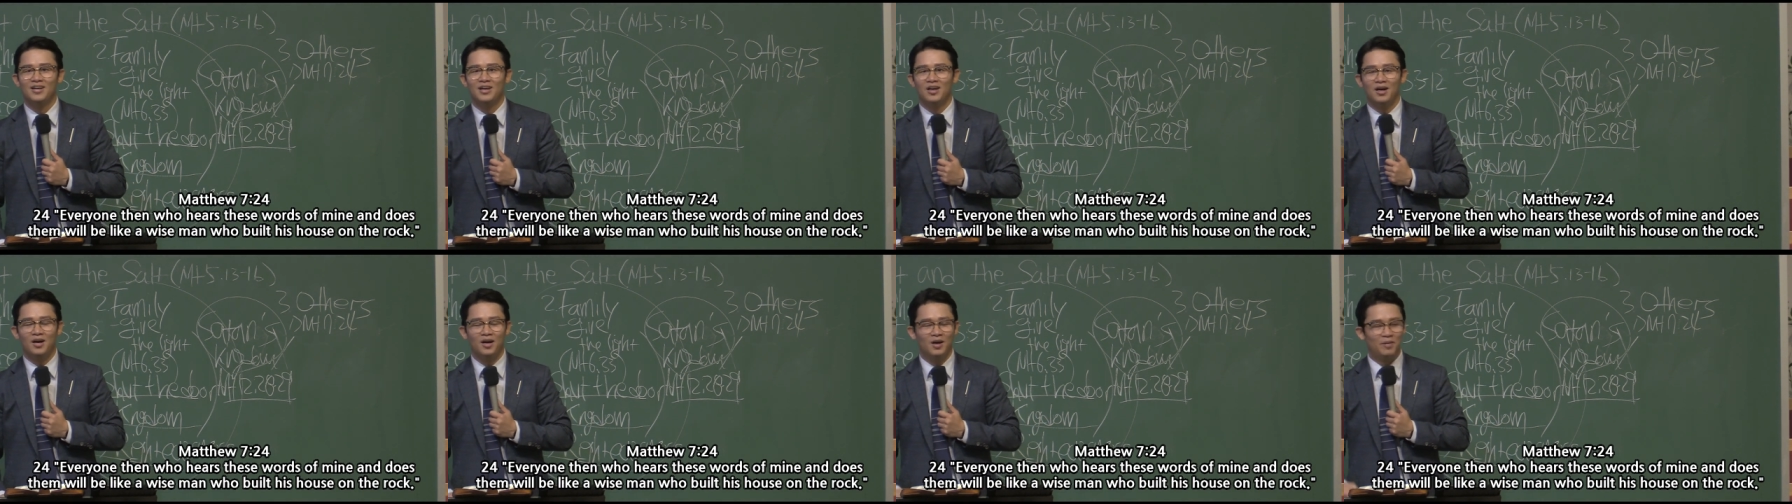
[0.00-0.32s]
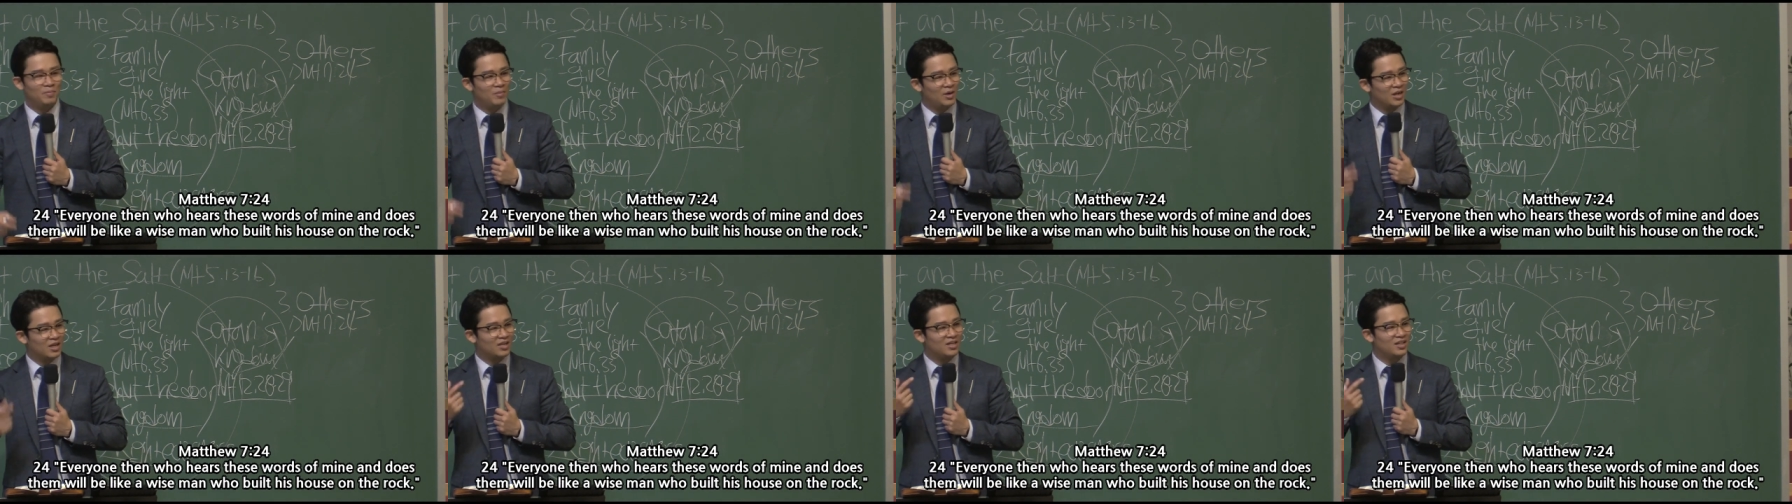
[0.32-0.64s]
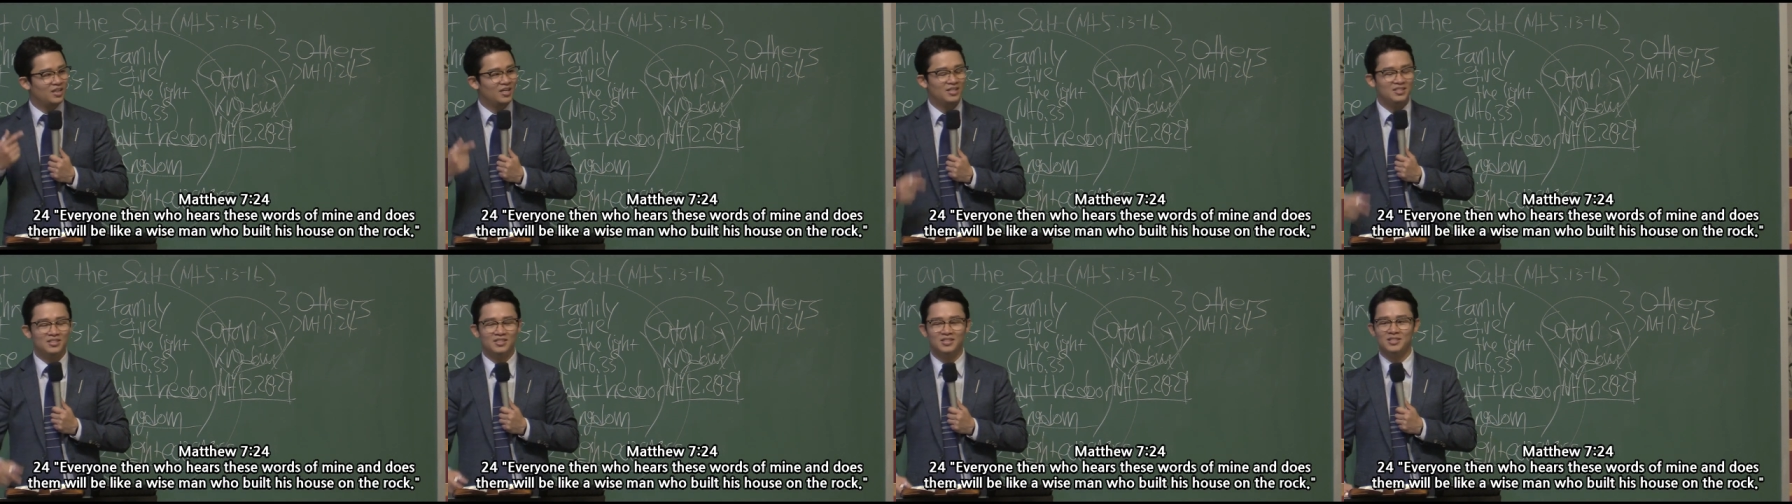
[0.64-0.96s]
Uh, my
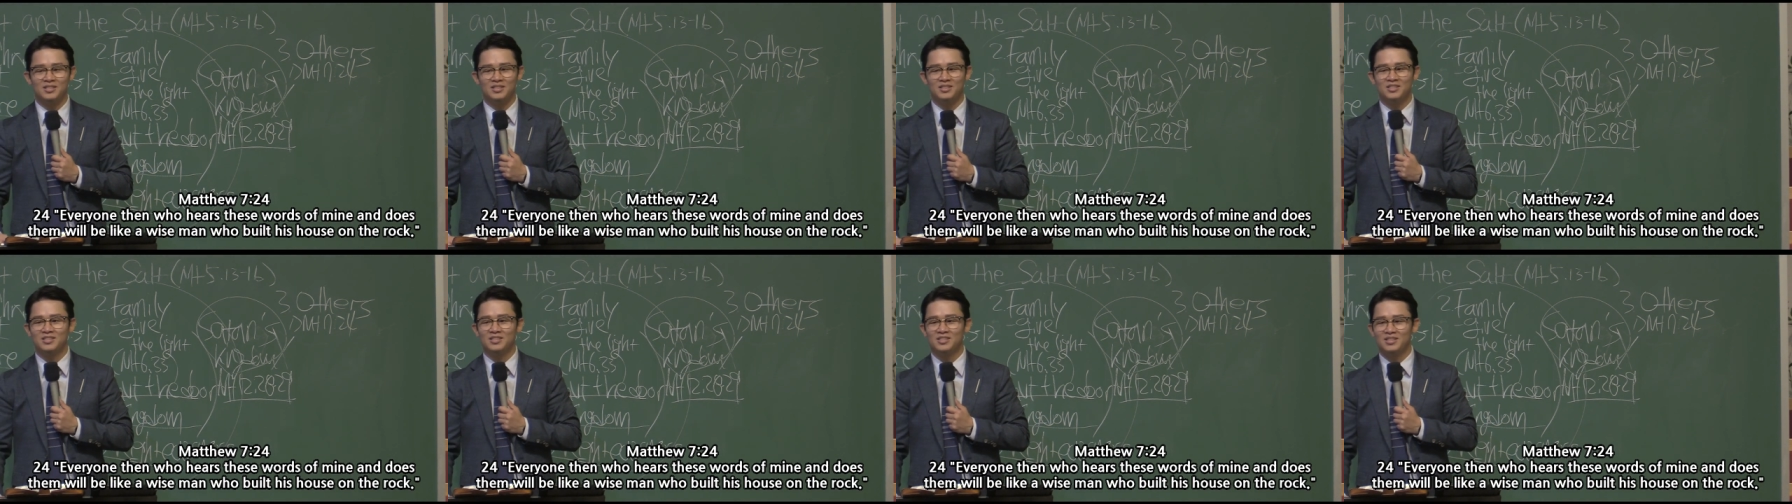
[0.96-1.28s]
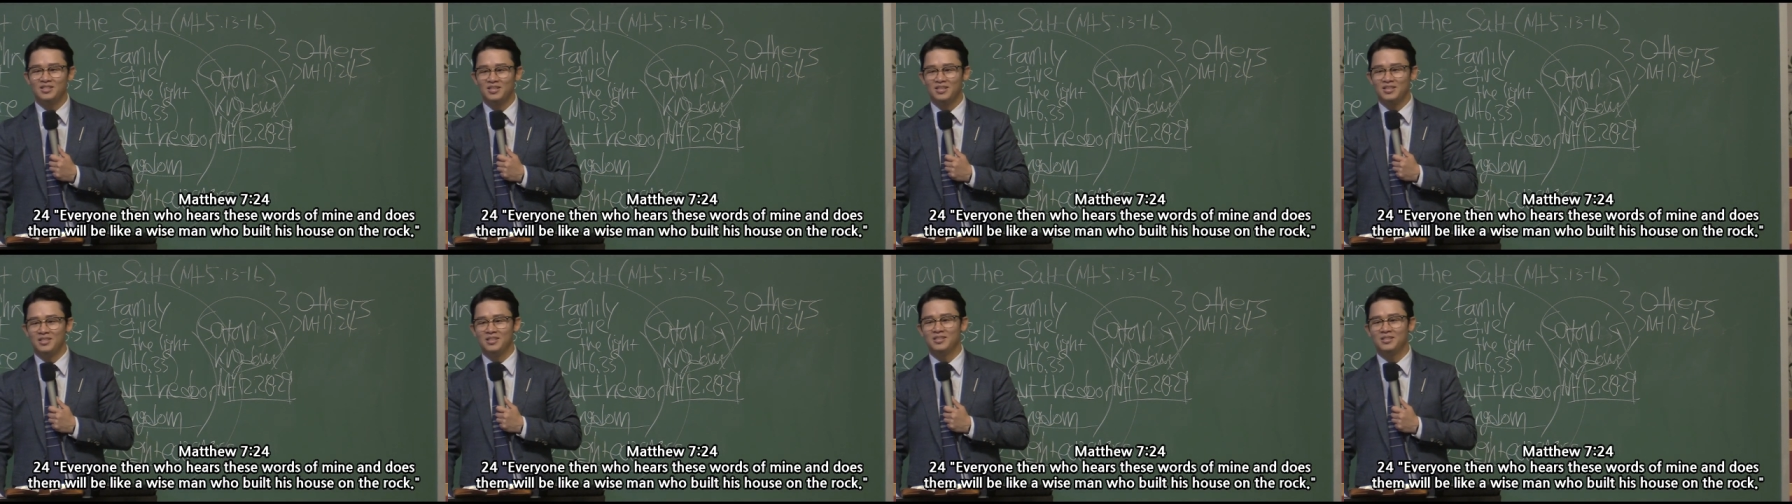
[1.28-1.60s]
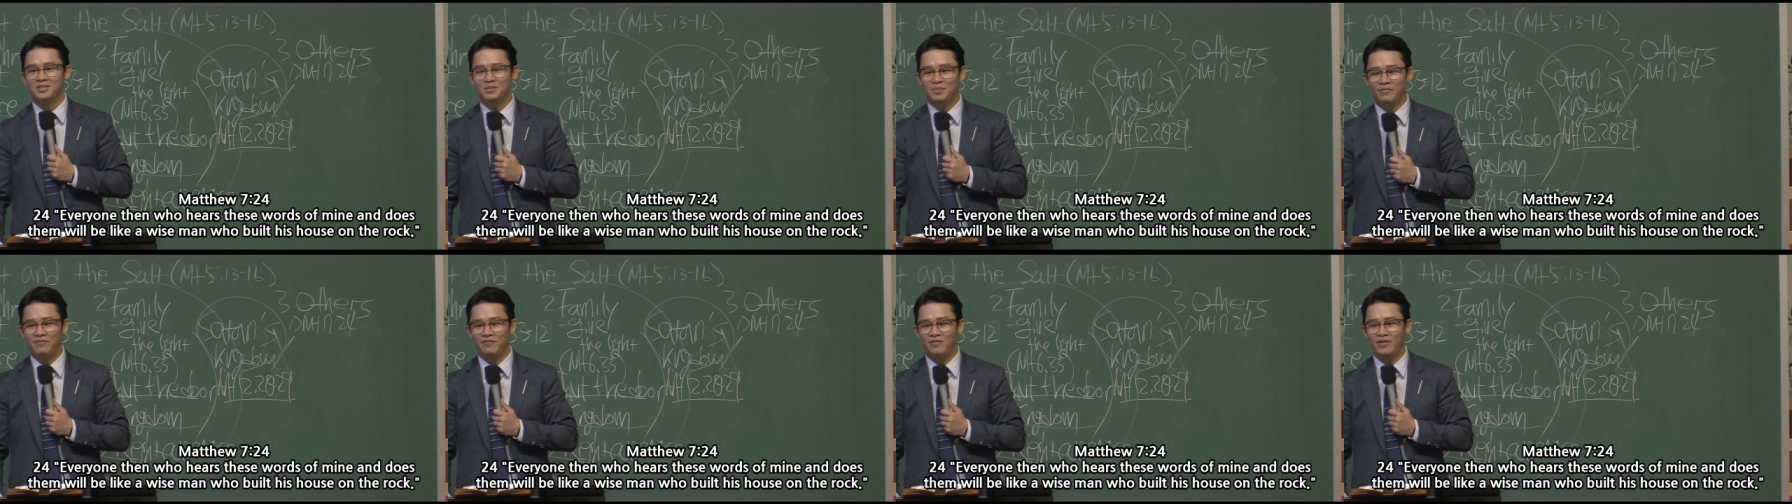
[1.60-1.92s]
glasses
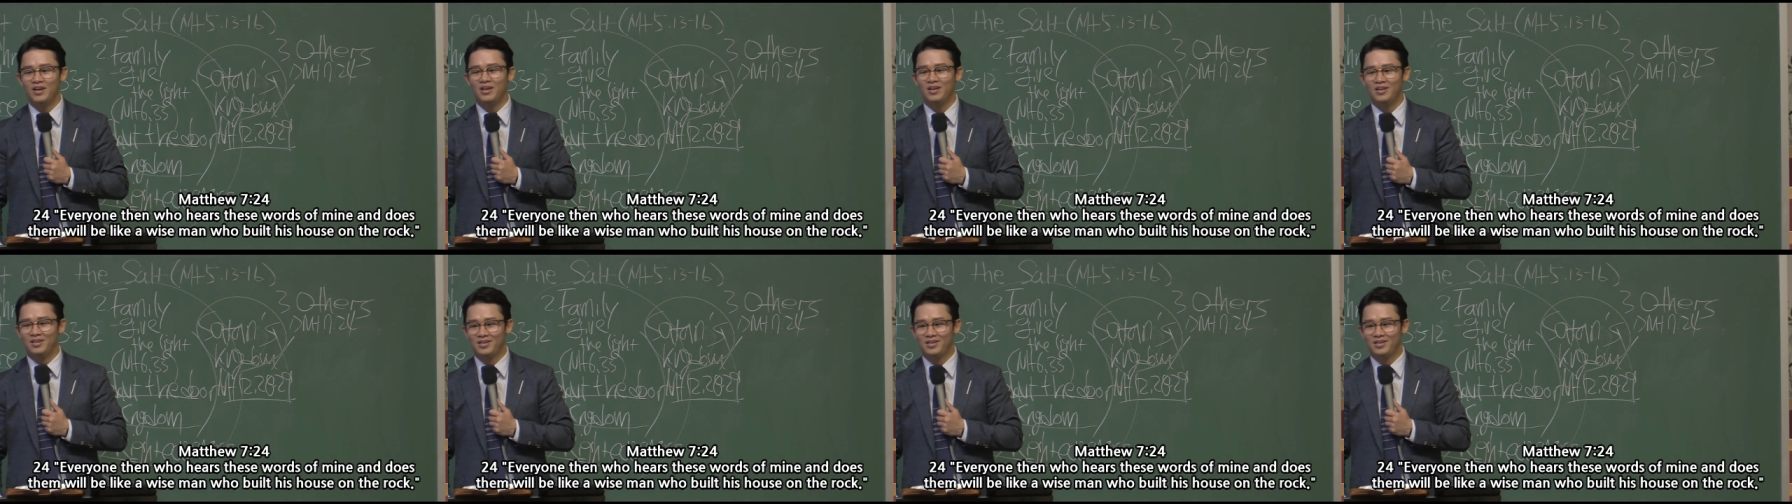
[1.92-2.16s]
is fake,